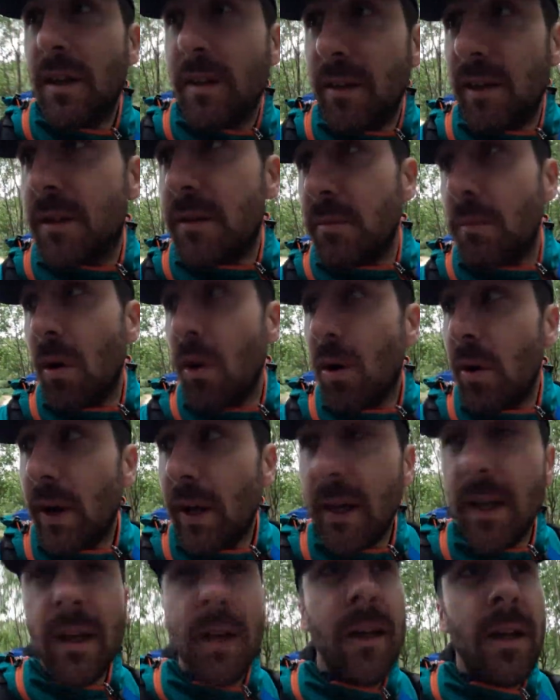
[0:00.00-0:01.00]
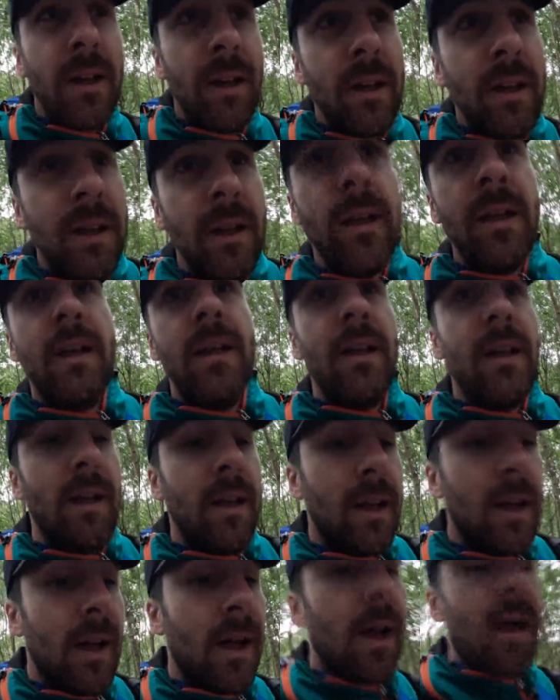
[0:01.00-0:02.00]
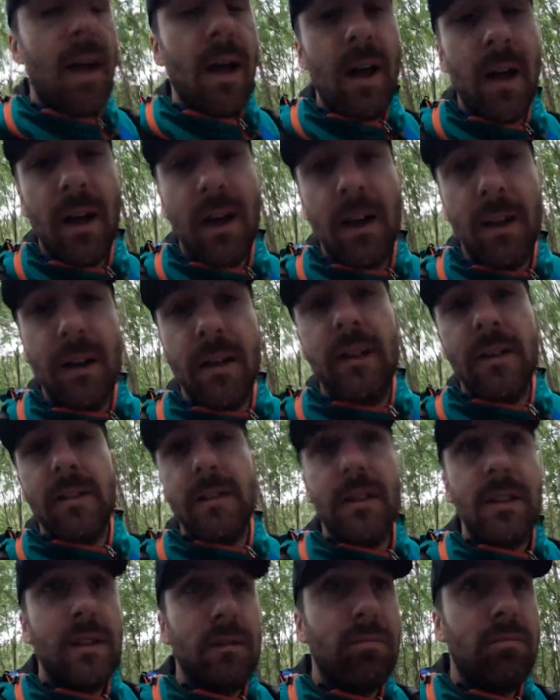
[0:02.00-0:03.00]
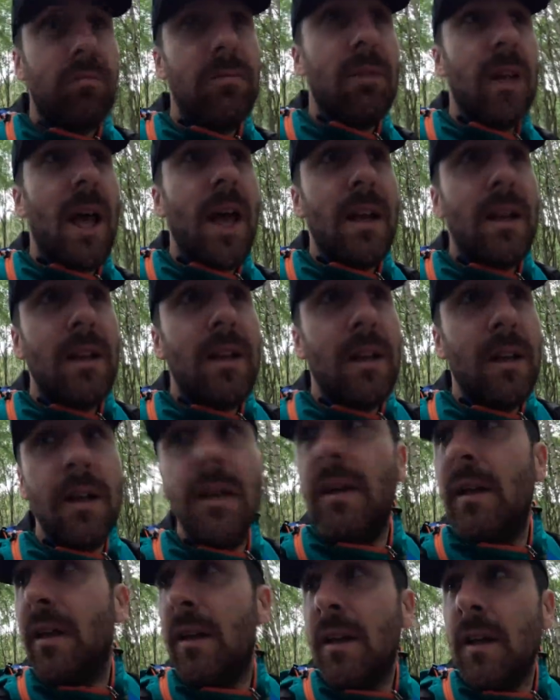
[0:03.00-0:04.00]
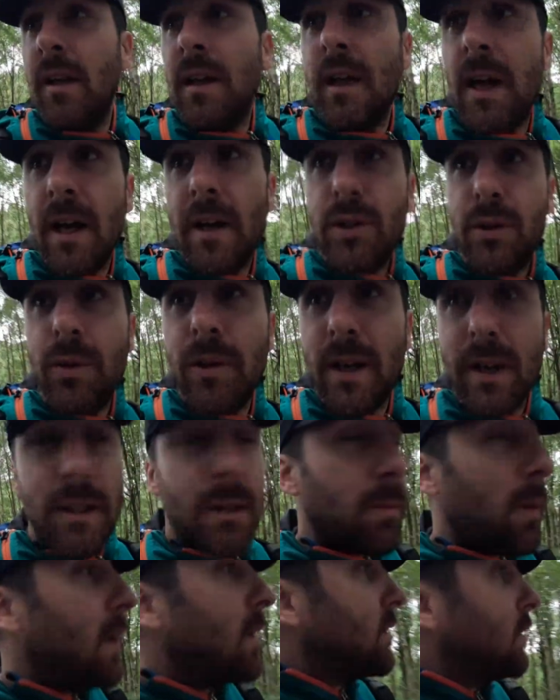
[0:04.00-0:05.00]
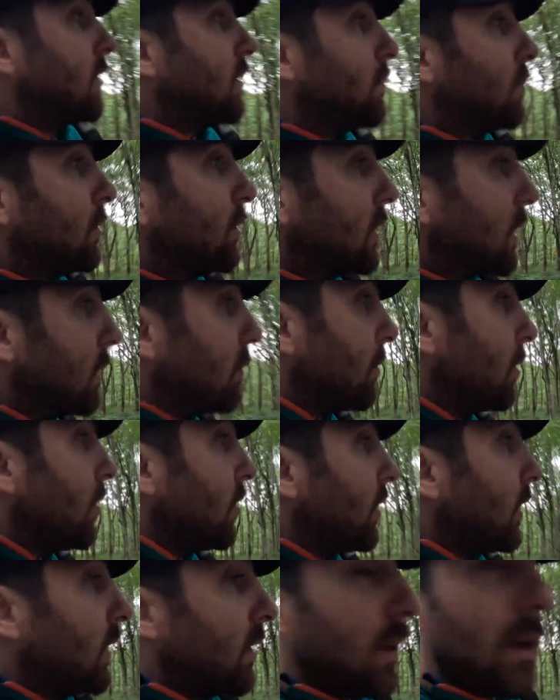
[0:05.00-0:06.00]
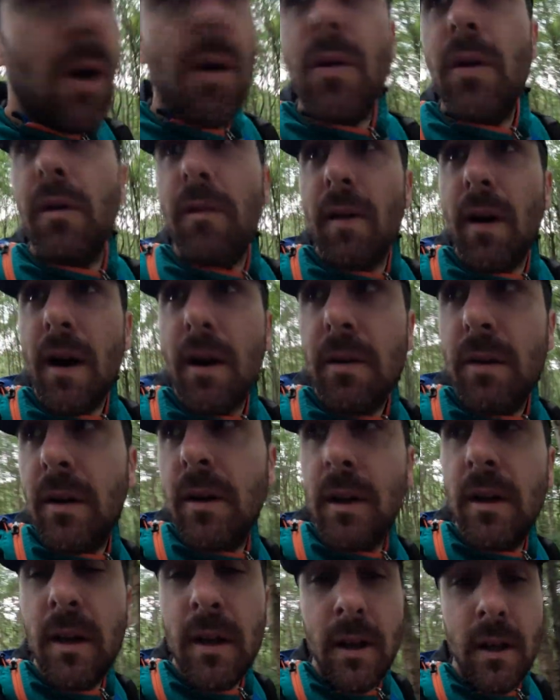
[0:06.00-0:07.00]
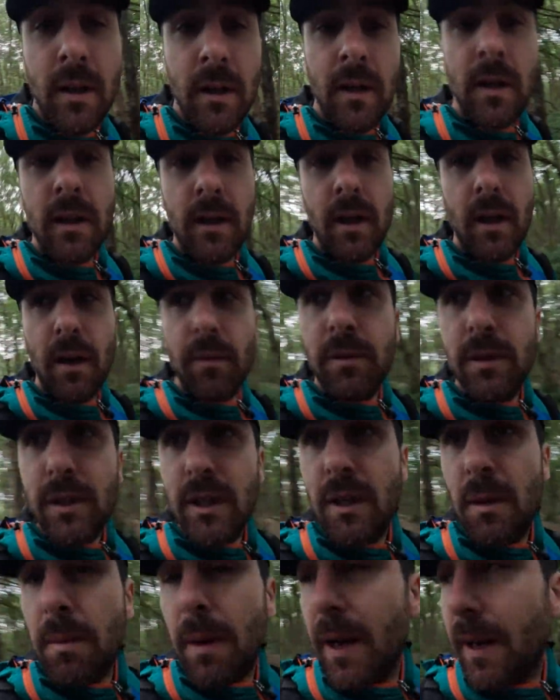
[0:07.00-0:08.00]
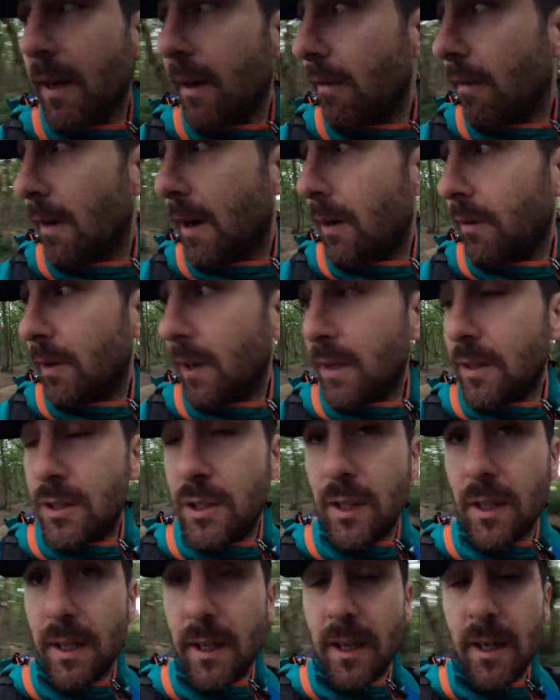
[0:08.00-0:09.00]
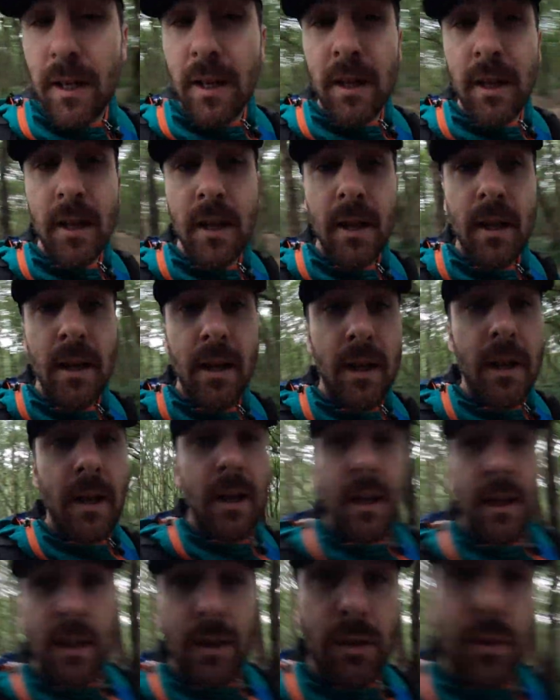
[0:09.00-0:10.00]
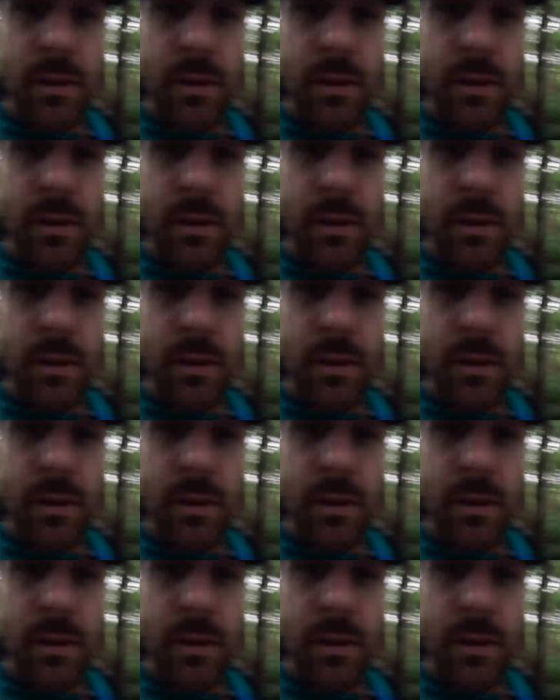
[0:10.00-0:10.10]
this morning and it's dead, as you would expect on a Monday morning, no one around. I'm just going to pan it around actually. You'll